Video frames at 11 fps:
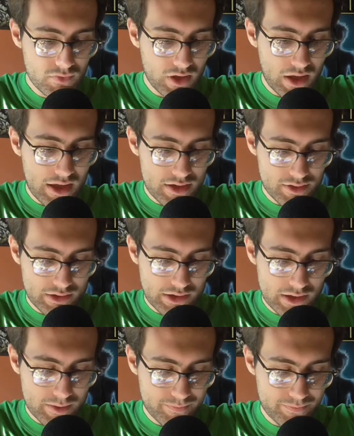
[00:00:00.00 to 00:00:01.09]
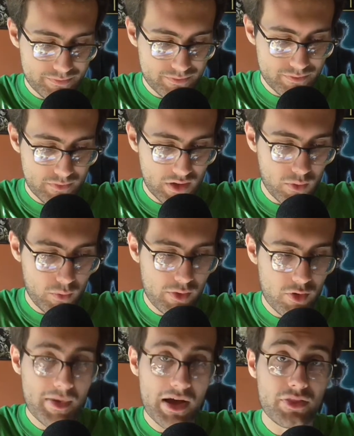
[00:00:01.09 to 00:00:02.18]
And we
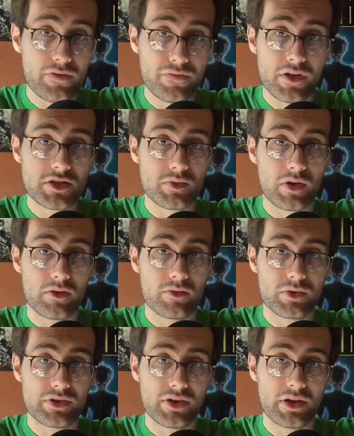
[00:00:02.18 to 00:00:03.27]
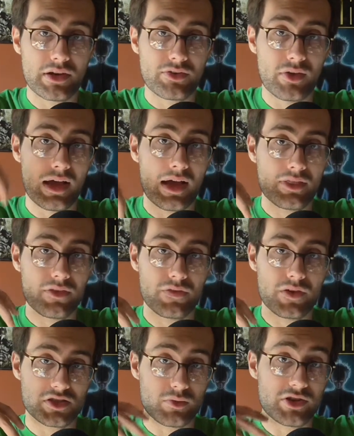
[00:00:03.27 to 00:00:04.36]
remand the first one, return it to our hand, the
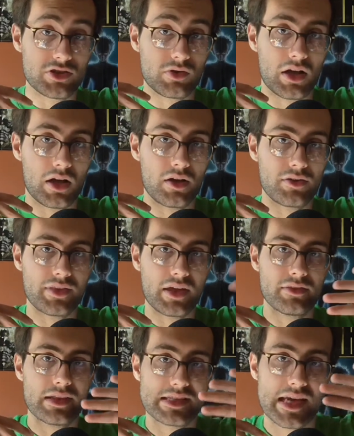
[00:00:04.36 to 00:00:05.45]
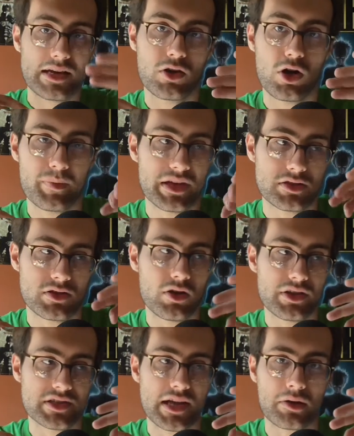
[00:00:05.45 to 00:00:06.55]
first original card. Then the 10 copies on
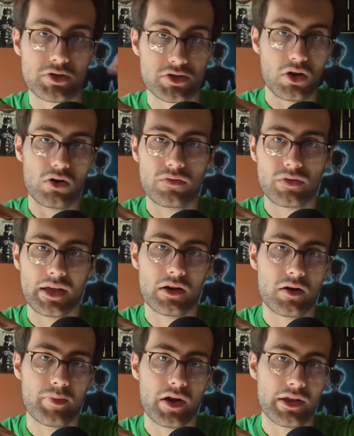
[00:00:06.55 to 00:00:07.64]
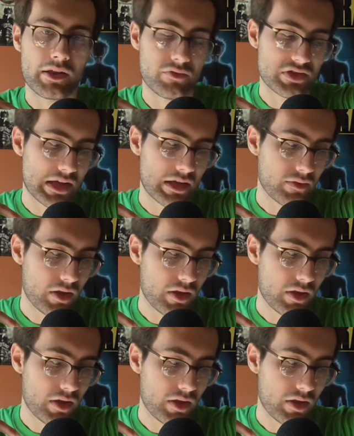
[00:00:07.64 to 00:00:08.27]
the stack resolve, kill our opponent, hit with 10.